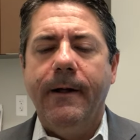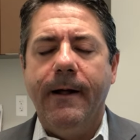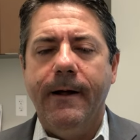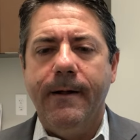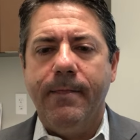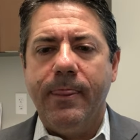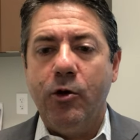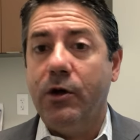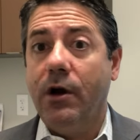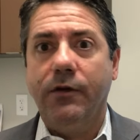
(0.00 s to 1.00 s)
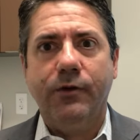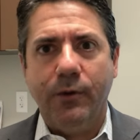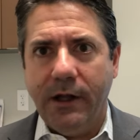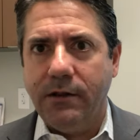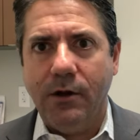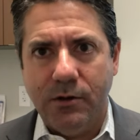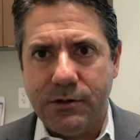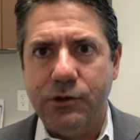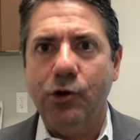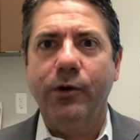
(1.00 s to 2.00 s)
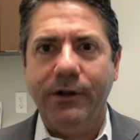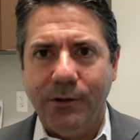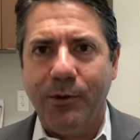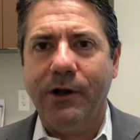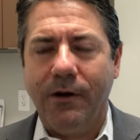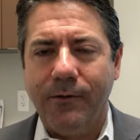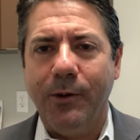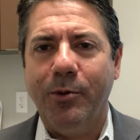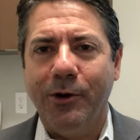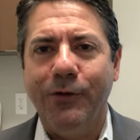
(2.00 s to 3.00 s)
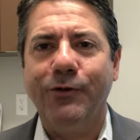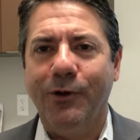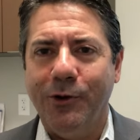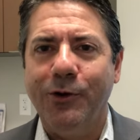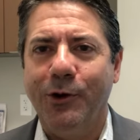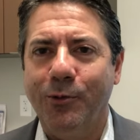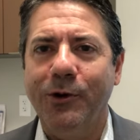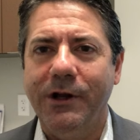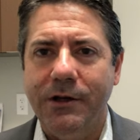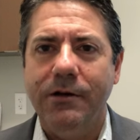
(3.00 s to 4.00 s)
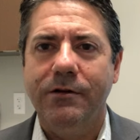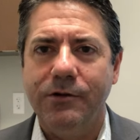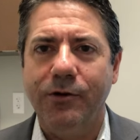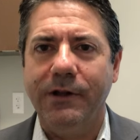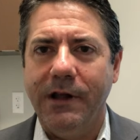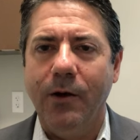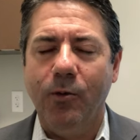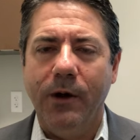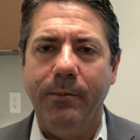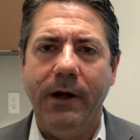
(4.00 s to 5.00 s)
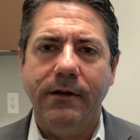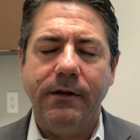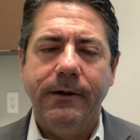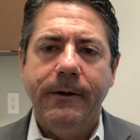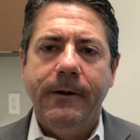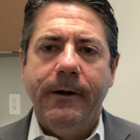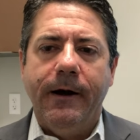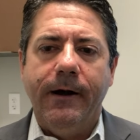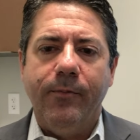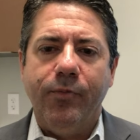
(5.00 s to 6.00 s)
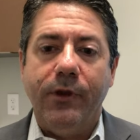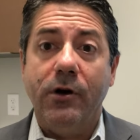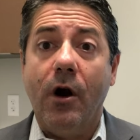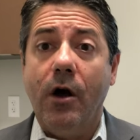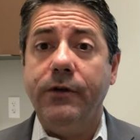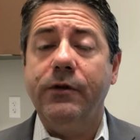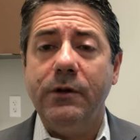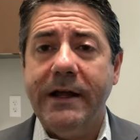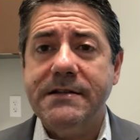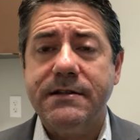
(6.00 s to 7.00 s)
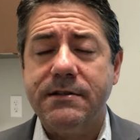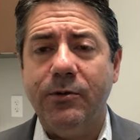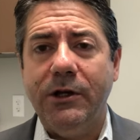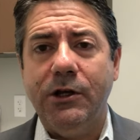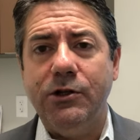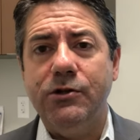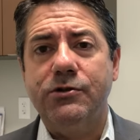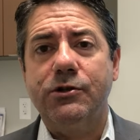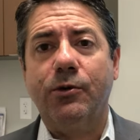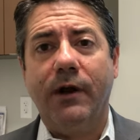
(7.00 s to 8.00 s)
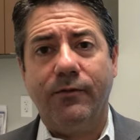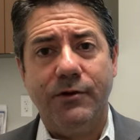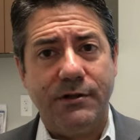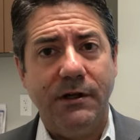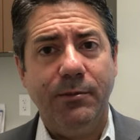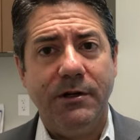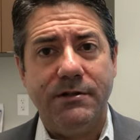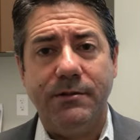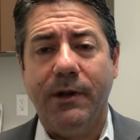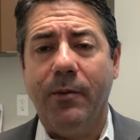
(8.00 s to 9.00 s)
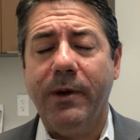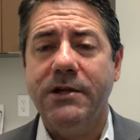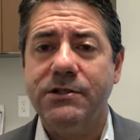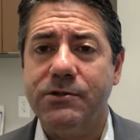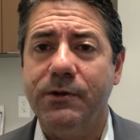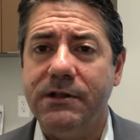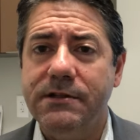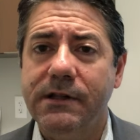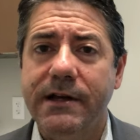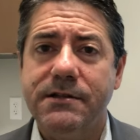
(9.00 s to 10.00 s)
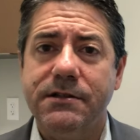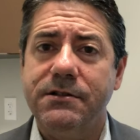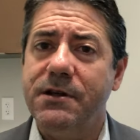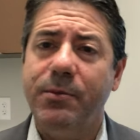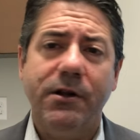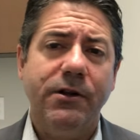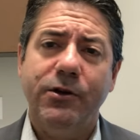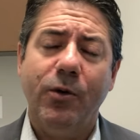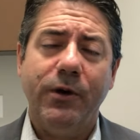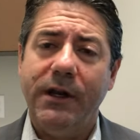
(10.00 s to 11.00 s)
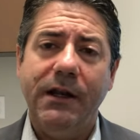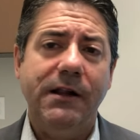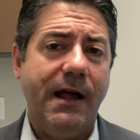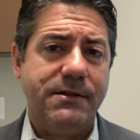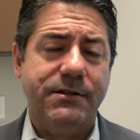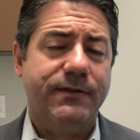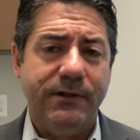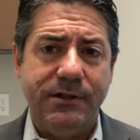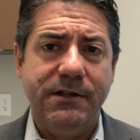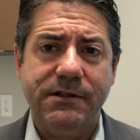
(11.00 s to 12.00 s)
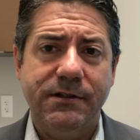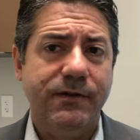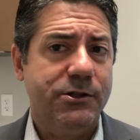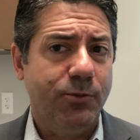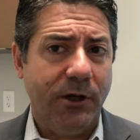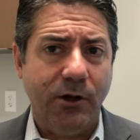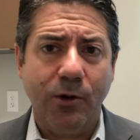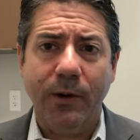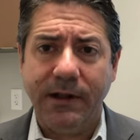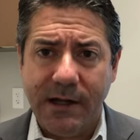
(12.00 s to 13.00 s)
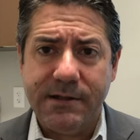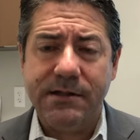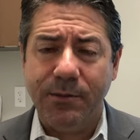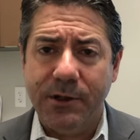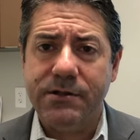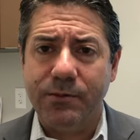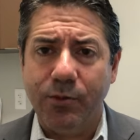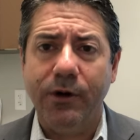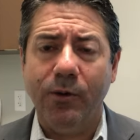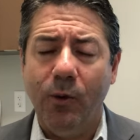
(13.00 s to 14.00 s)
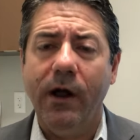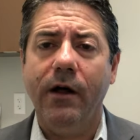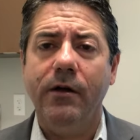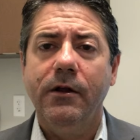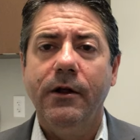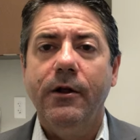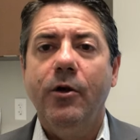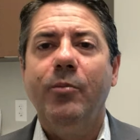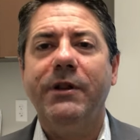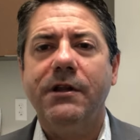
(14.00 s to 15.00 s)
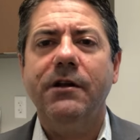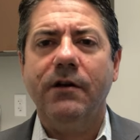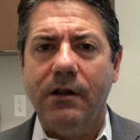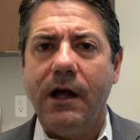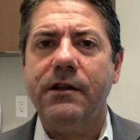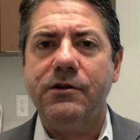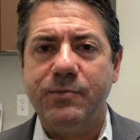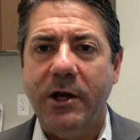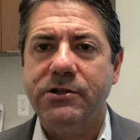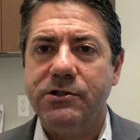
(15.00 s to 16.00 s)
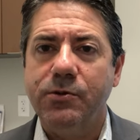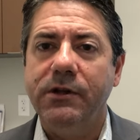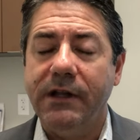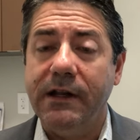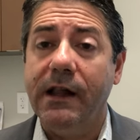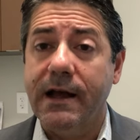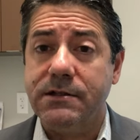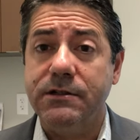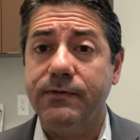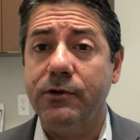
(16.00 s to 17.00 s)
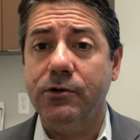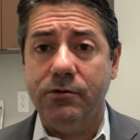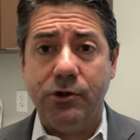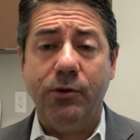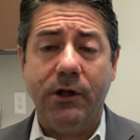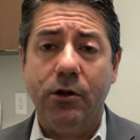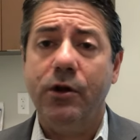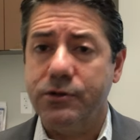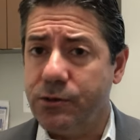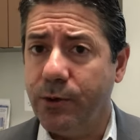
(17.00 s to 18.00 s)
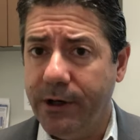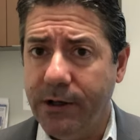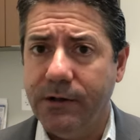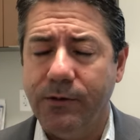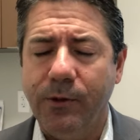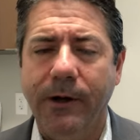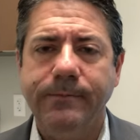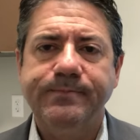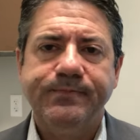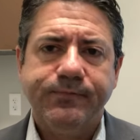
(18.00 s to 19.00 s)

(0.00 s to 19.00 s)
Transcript: Um, you can also get those during the recovery period, so you can read during that one month. Um, there are also lenses that we can use to correct for astigmatism. Now, patients with these lenses typically don't need glasses for the distance vision. We can correct that astigmatism pretty well, but then a lot of those patients will need glasses for doing close reading as well.